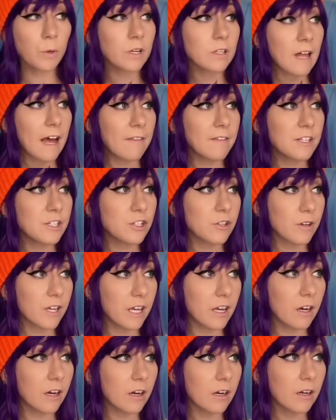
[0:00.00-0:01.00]
we're glad that you're
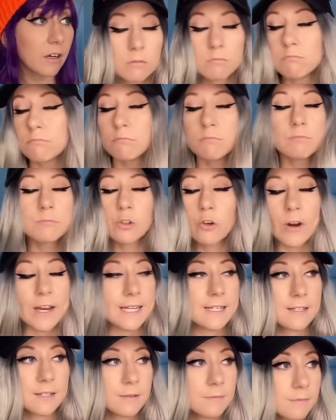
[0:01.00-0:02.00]
here.
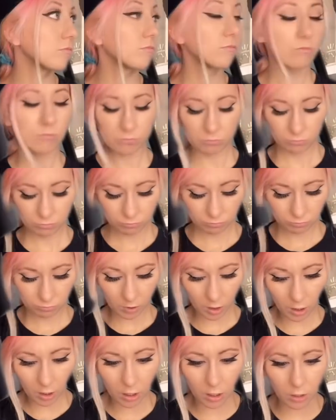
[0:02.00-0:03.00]
Great.
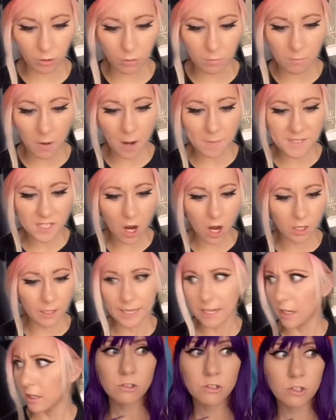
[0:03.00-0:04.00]
Uh-oh, mom's
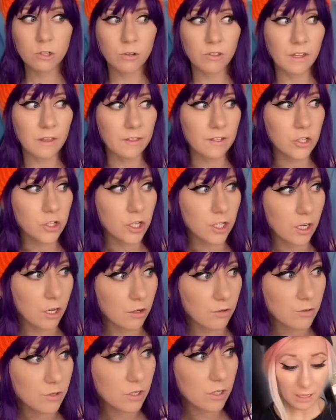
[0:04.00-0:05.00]
calling. Do you think that she
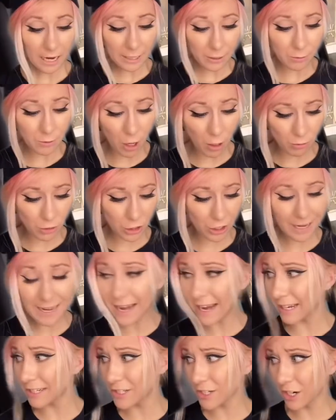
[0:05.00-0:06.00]
knows? I don't know, should I
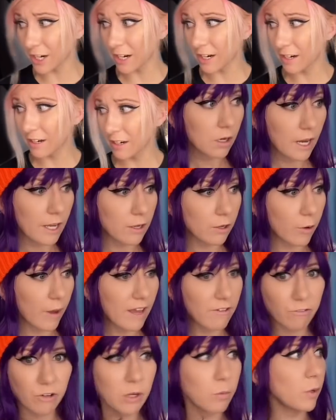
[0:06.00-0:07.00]
answer? I don't know,
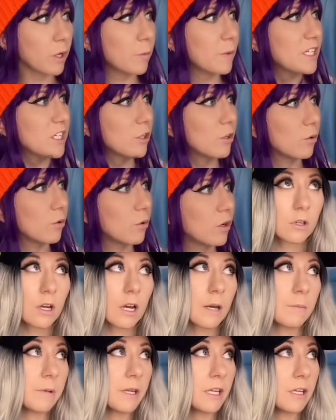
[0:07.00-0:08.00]
Avery, what do we do?
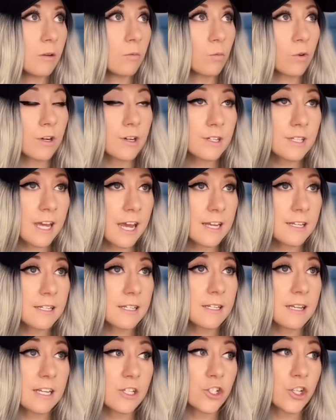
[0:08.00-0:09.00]
I mean, worst case
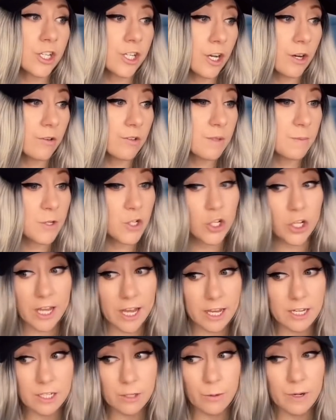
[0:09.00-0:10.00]
is that she knows, but she
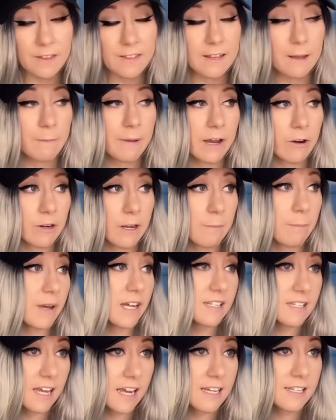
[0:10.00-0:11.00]
can't do anything about it.
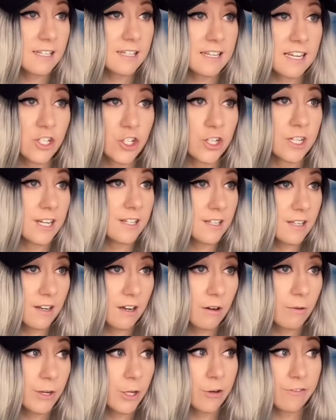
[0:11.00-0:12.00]
Best case is that she doesn't
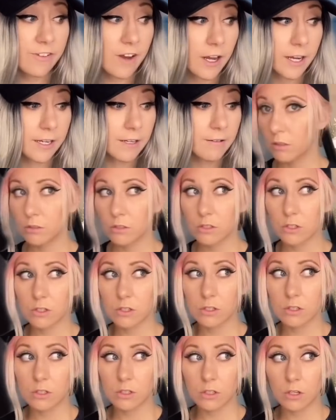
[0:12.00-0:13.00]
know and you're fine.
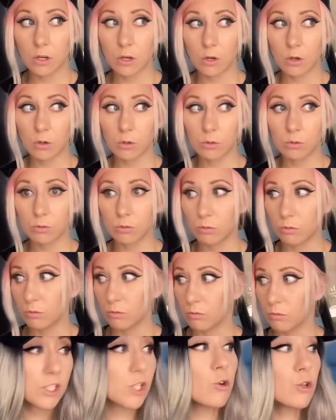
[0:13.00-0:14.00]
So...
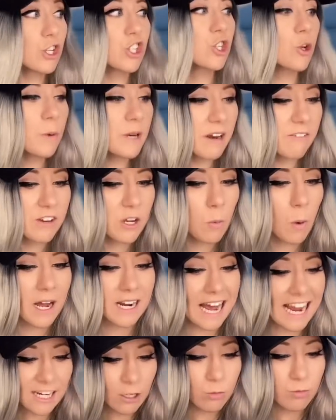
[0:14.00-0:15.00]
So just do whatever you
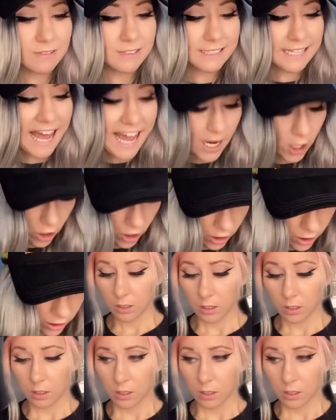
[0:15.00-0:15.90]
want. I don't care.